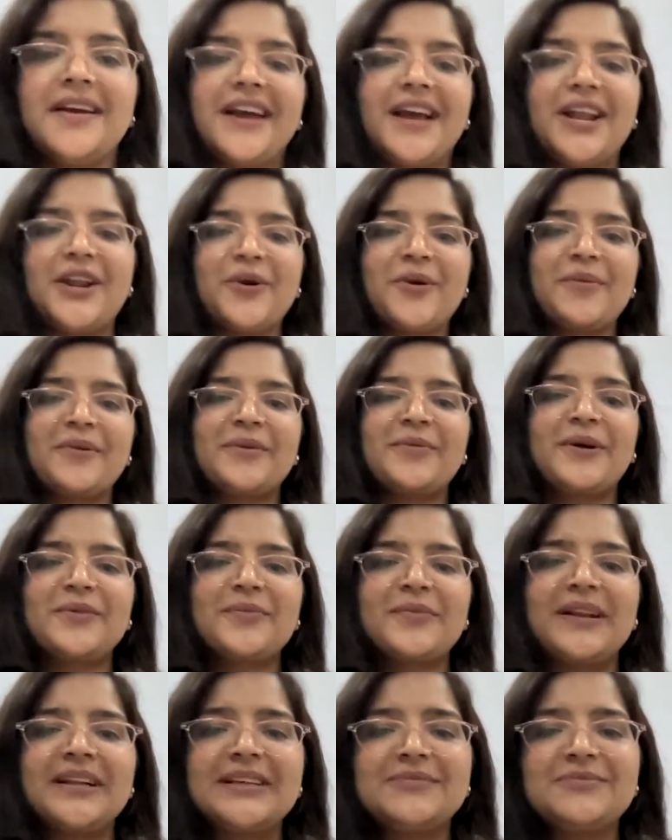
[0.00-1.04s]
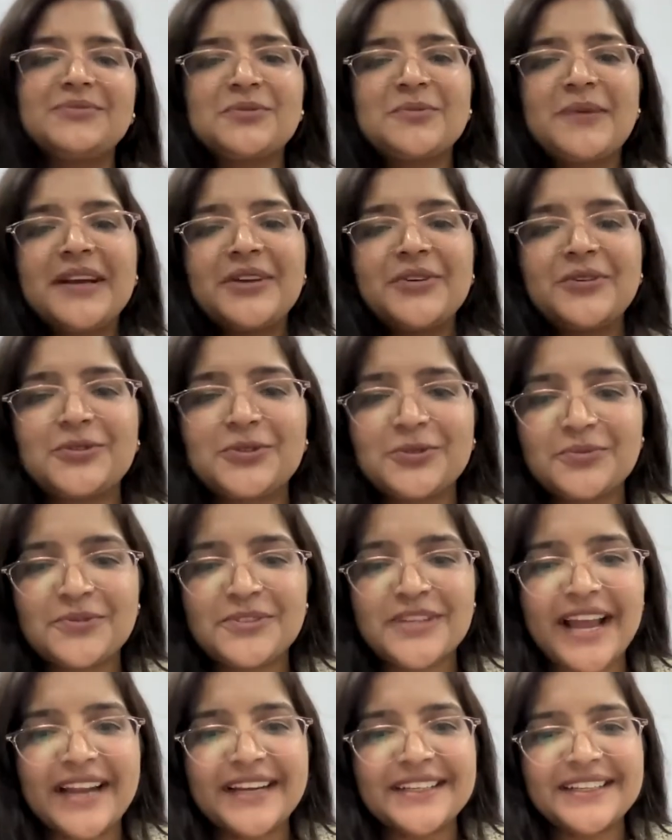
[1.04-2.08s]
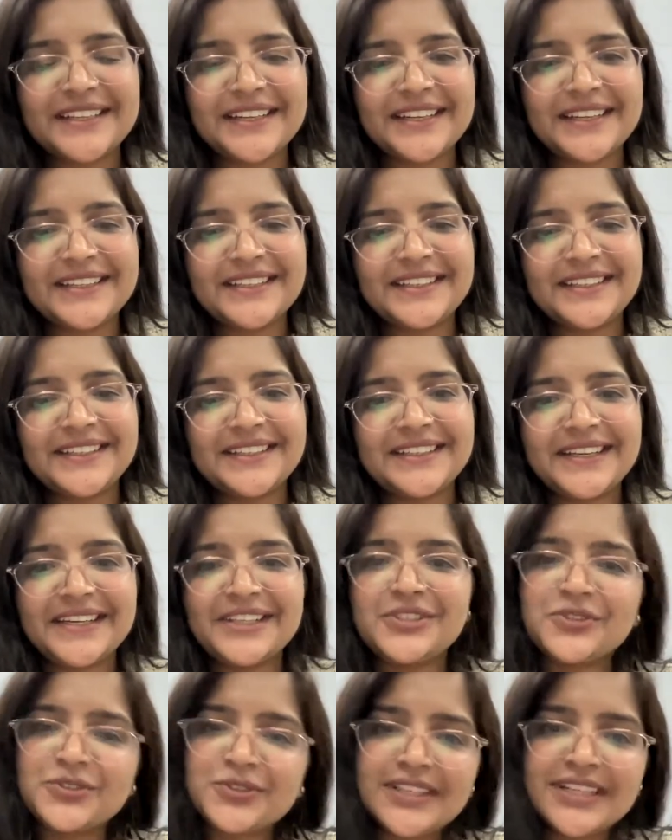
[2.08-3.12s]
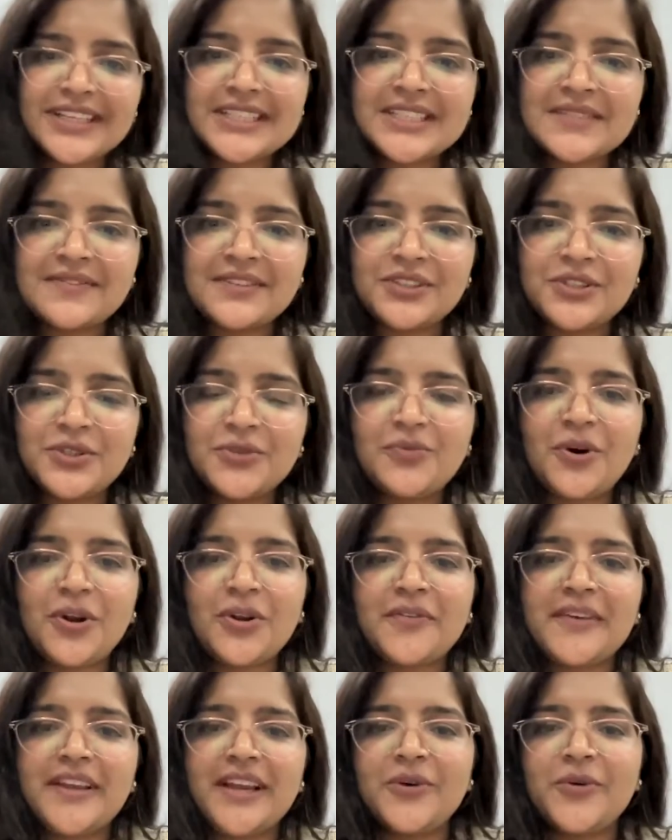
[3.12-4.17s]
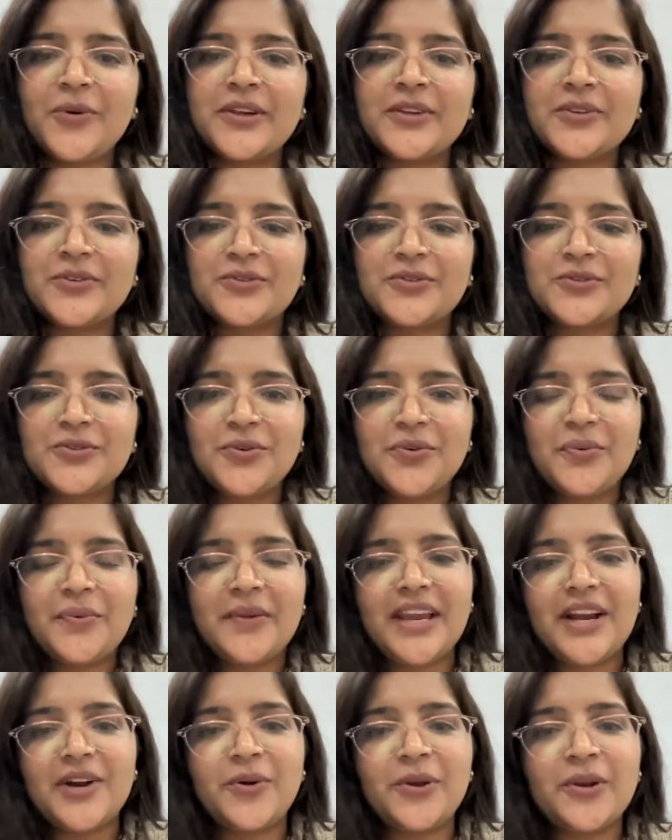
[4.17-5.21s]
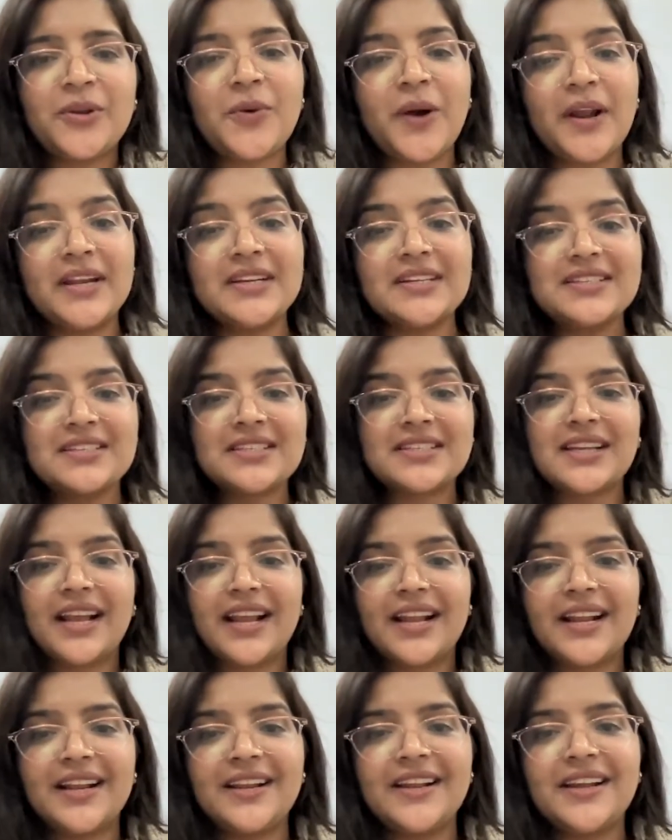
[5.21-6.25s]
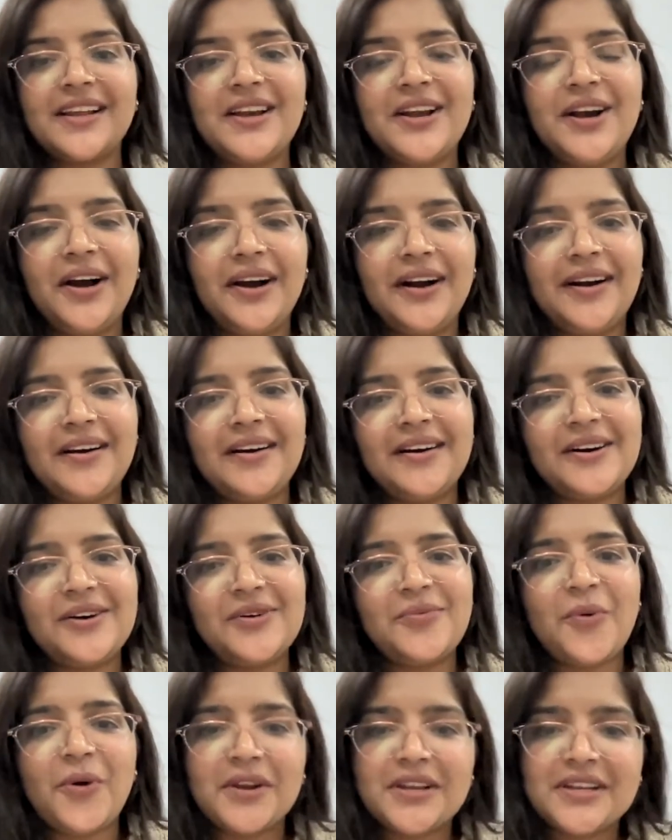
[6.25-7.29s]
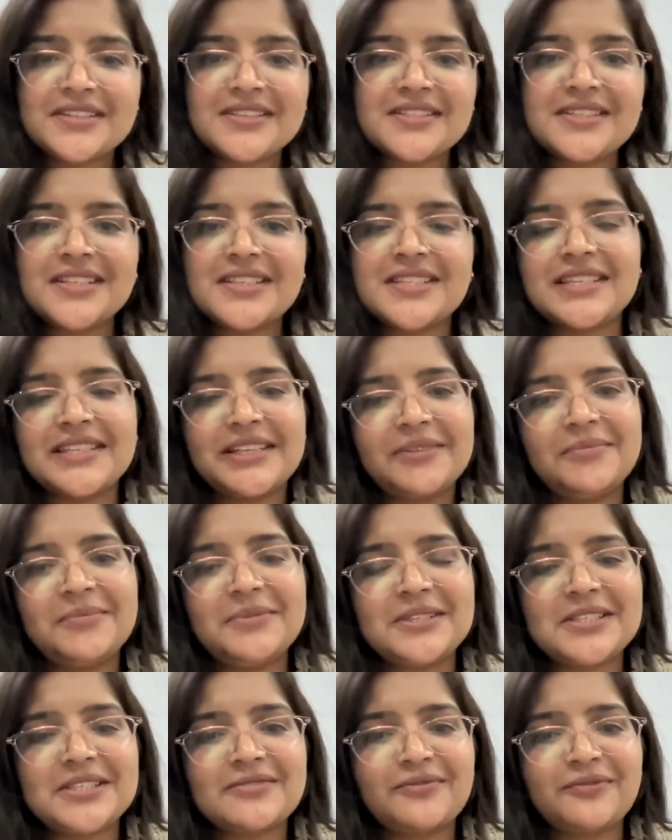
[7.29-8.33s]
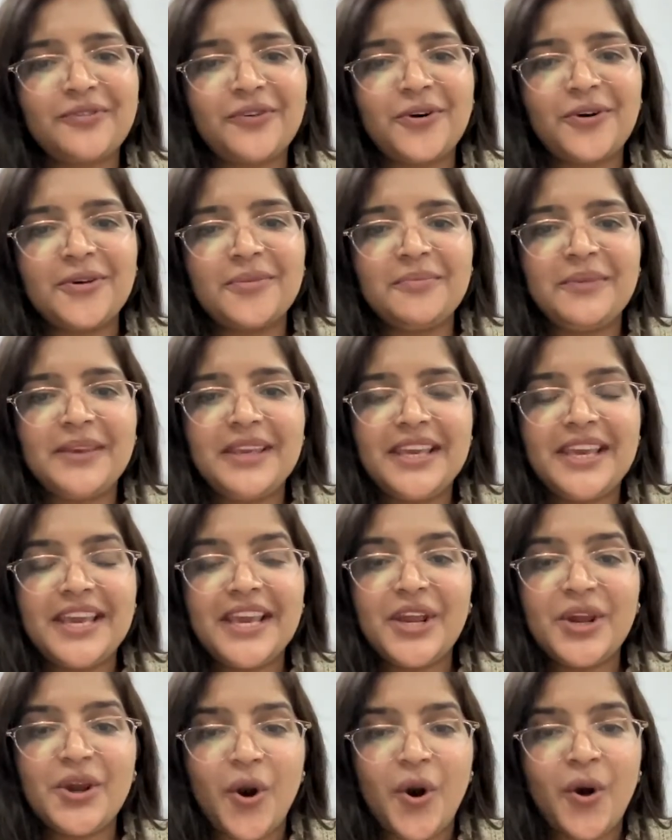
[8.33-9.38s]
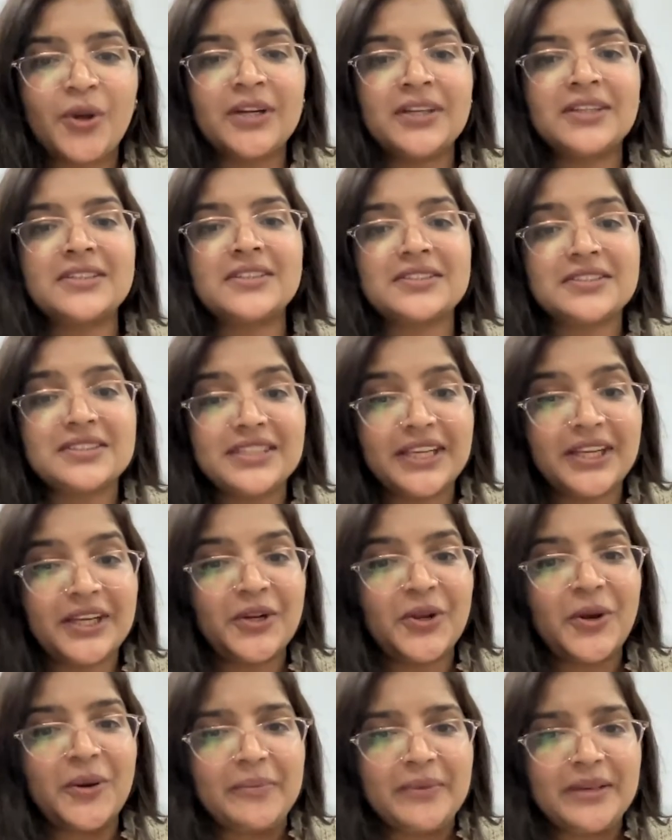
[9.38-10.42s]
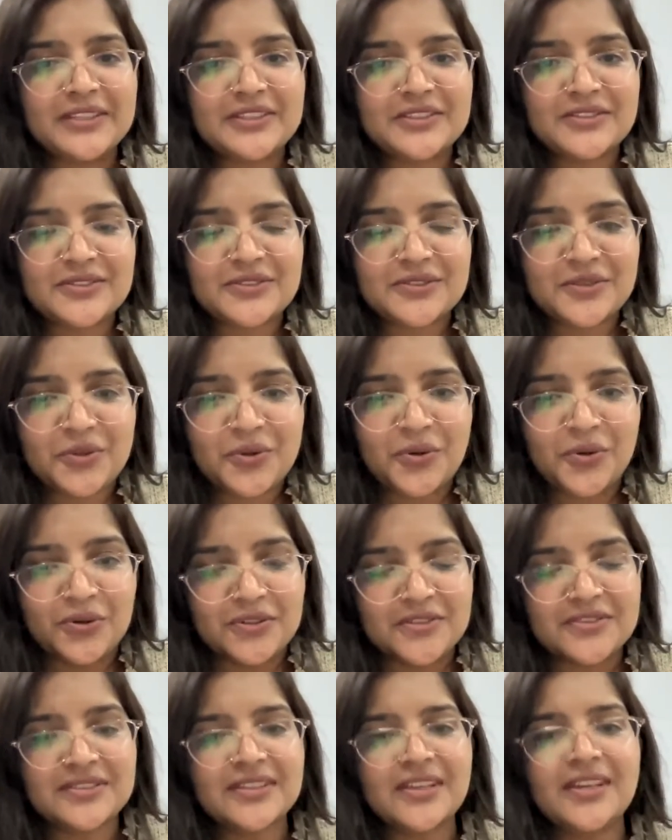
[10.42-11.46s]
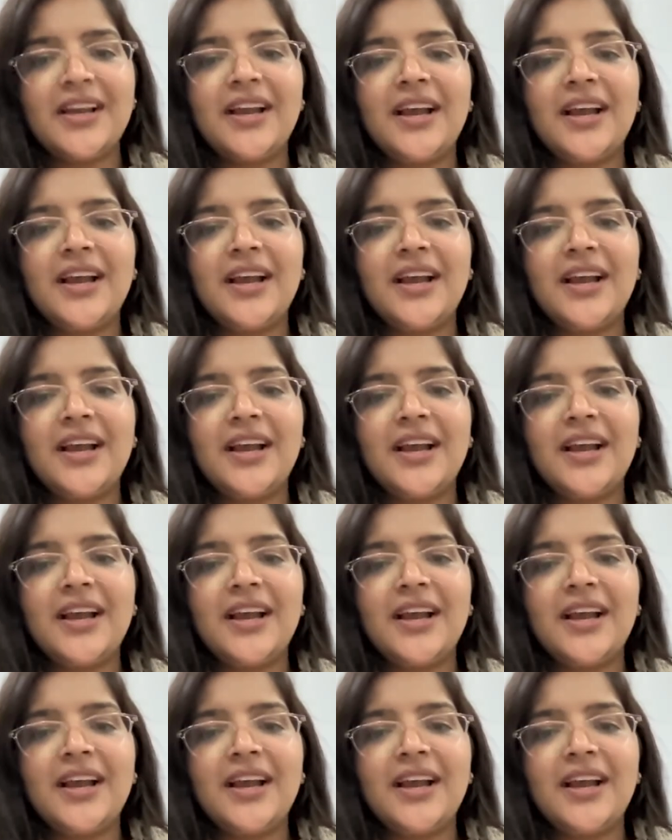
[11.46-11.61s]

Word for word: Hello everyone, welcome to my YouTube channel. Uh, in today's video, what we are going to do, we are going to understand uh, what is the syllabus for BA Honors Economics course.